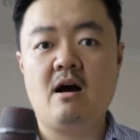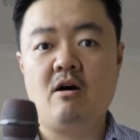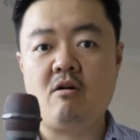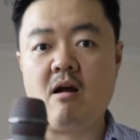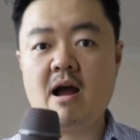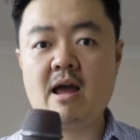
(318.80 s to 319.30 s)

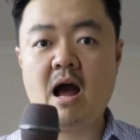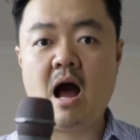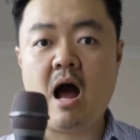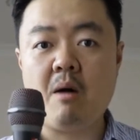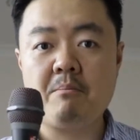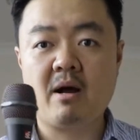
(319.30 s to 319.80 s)
Alright,
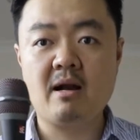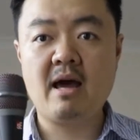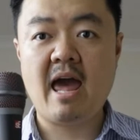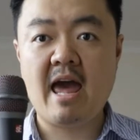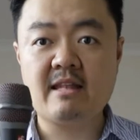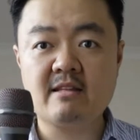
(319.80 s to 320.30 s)
I'm gonna
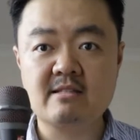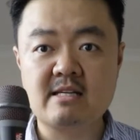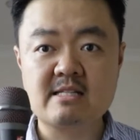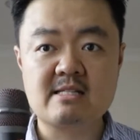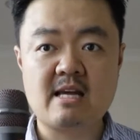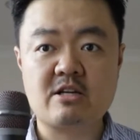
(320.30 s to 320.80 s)
end
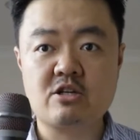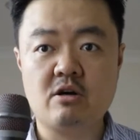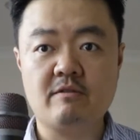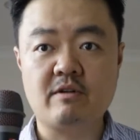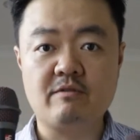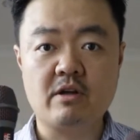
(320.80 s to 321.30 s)
this section
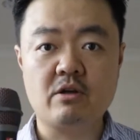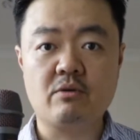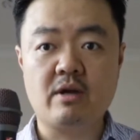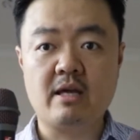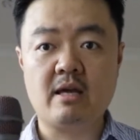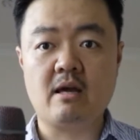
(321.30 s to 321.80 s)
of the video
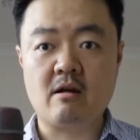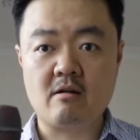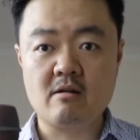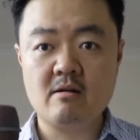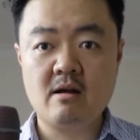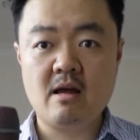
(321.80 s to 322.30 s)

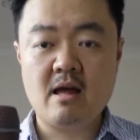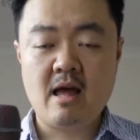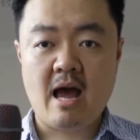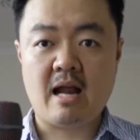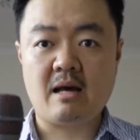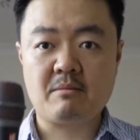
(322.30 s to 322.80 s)
here
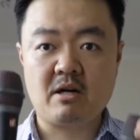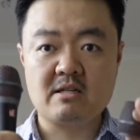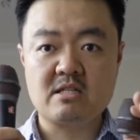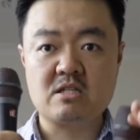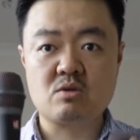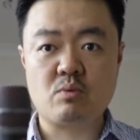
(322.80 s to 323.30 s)
and I'm gonna
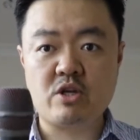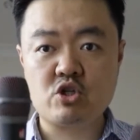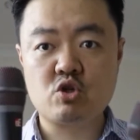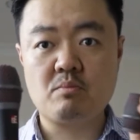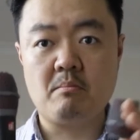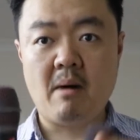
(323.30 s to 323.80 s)

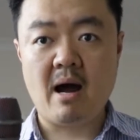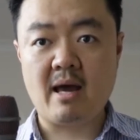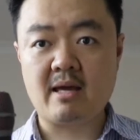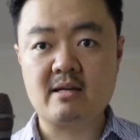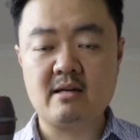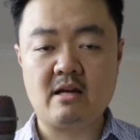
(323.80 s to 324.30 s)
switch
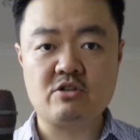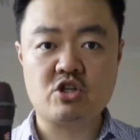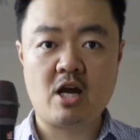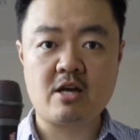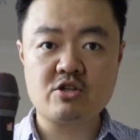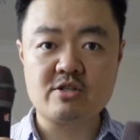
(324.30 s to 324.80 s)
mic and
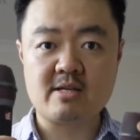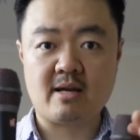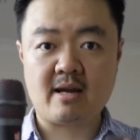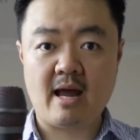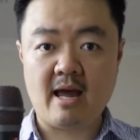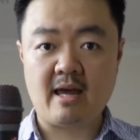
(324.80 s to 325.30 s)
change the
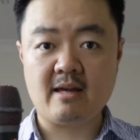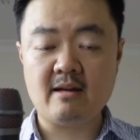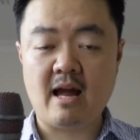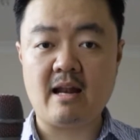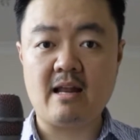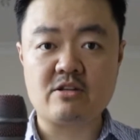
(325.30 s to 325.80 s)
gain
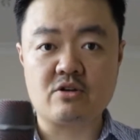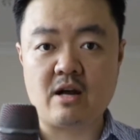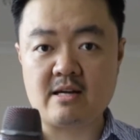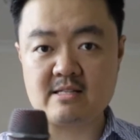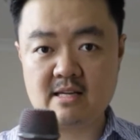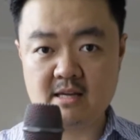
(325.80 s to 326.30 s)
and let you
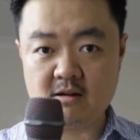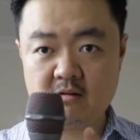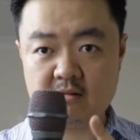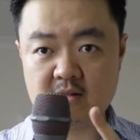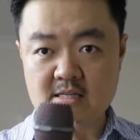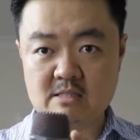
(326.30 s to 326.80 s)
guys
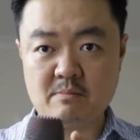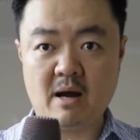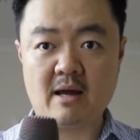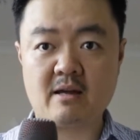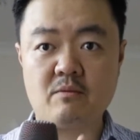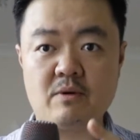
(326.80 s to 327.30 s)
hear this
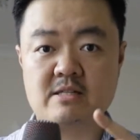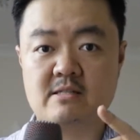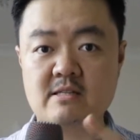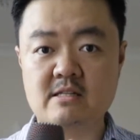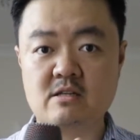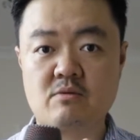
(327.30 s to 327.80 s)
mic with
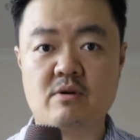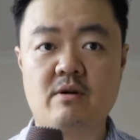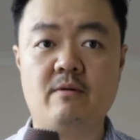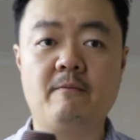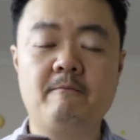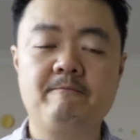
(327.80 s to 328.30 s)
this
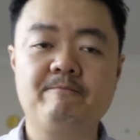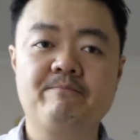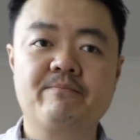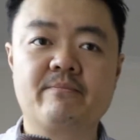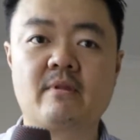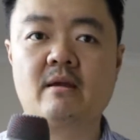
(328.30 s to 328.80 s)
grill.
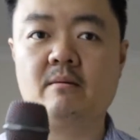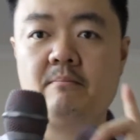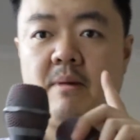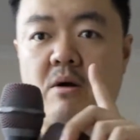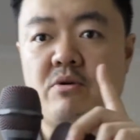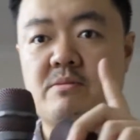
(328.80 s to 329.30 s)

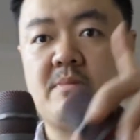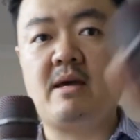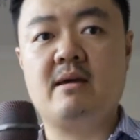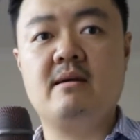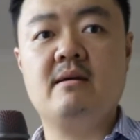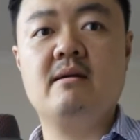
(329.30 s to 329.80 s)
Bear with me.